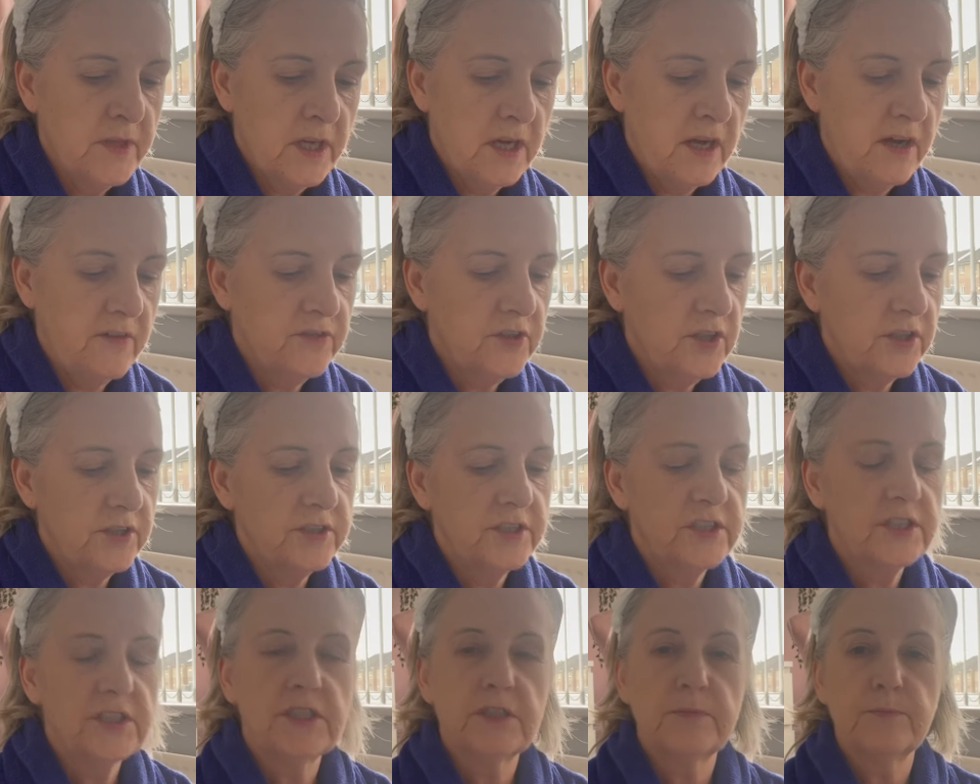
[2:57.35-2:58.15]
I've got a
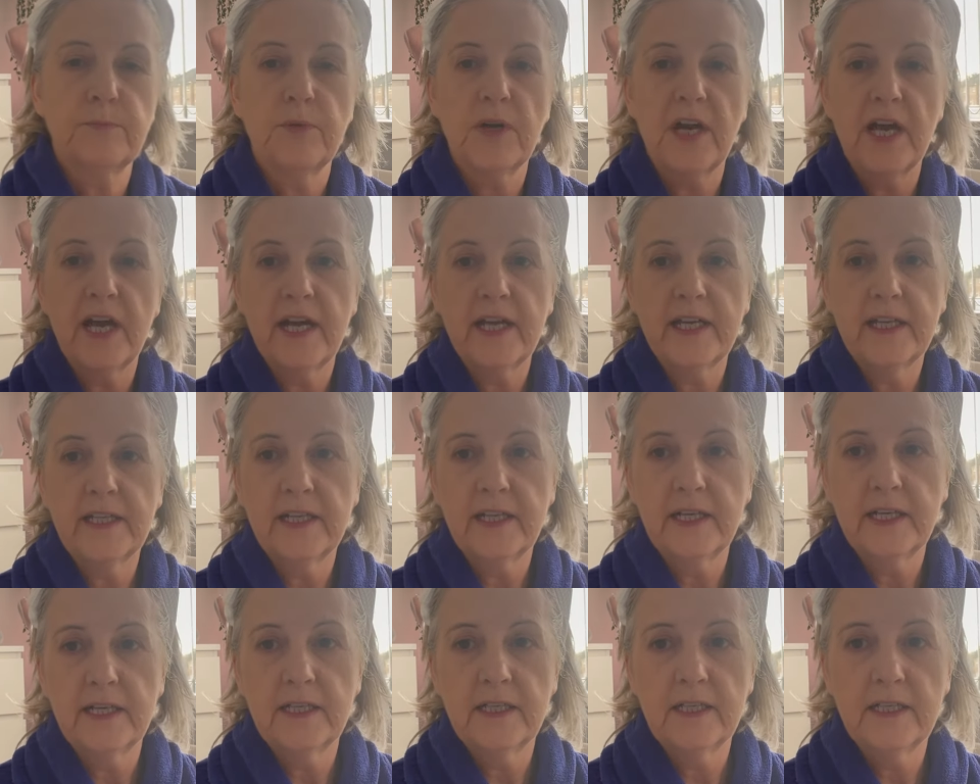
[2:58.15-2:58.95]
spray
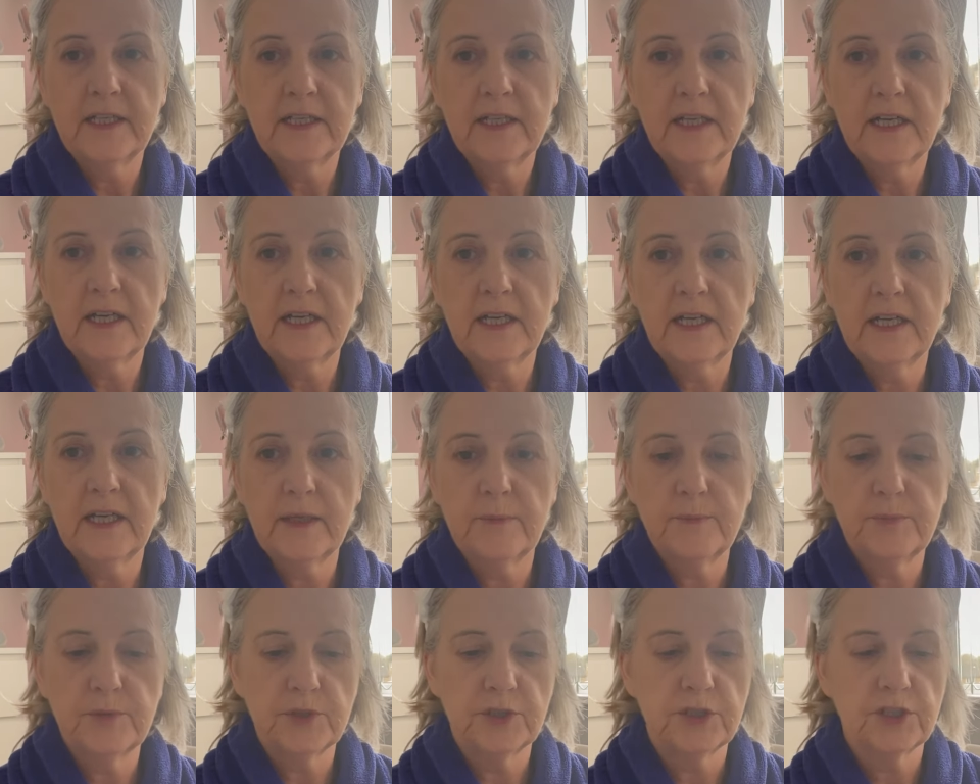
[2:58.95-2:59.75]
uh,
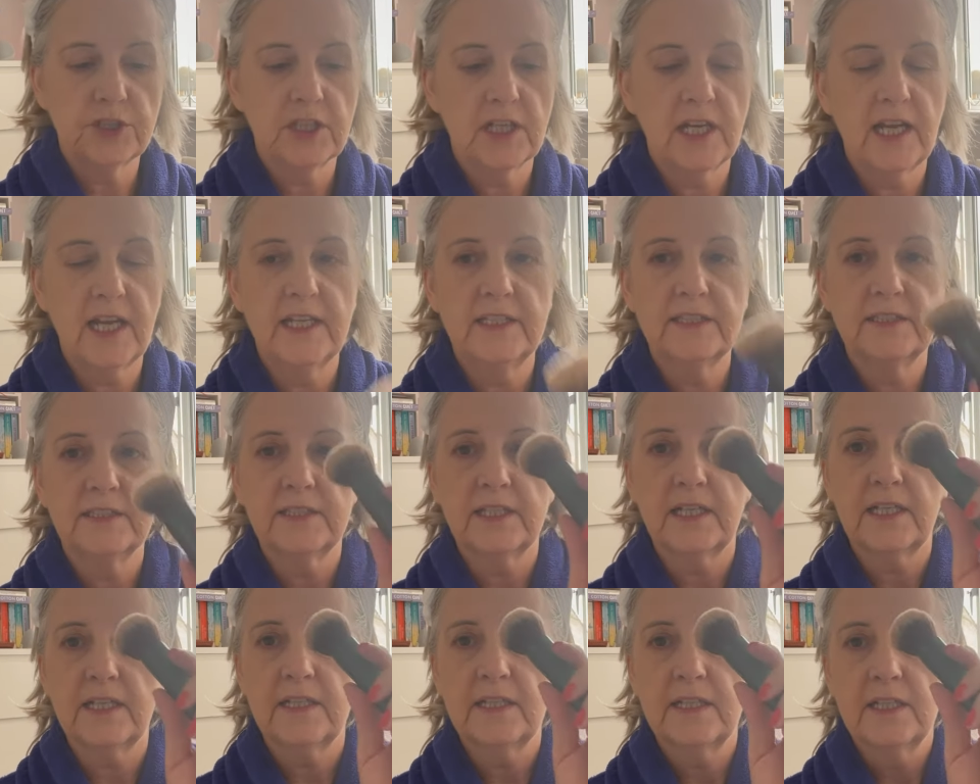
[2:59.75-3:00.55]
brush
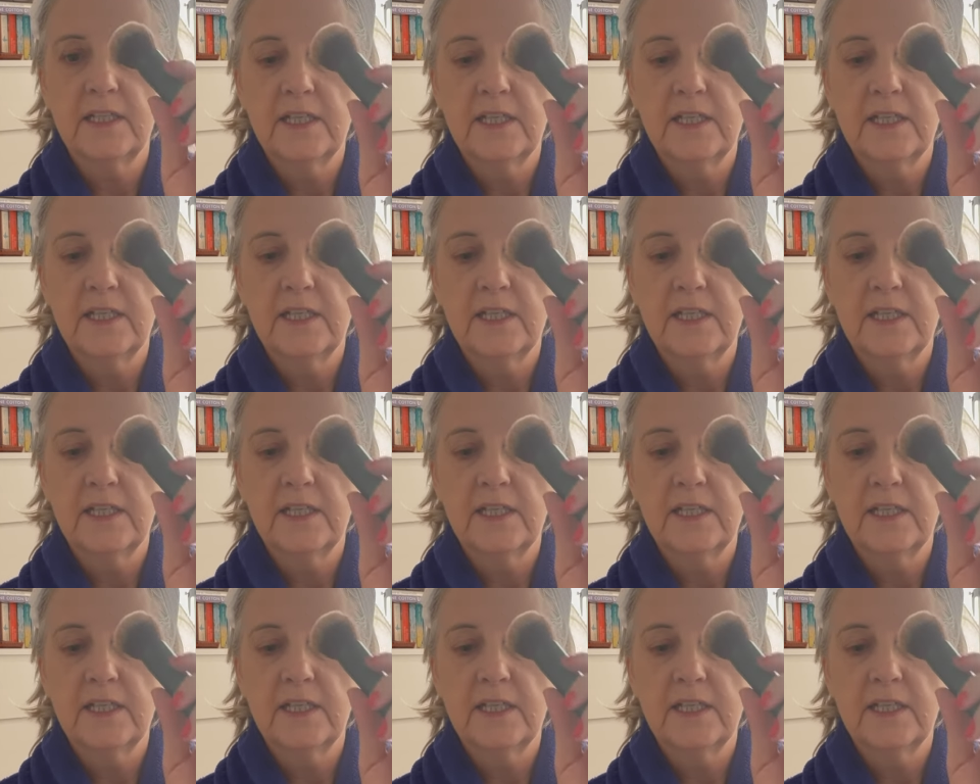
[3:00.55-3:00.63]
cleanser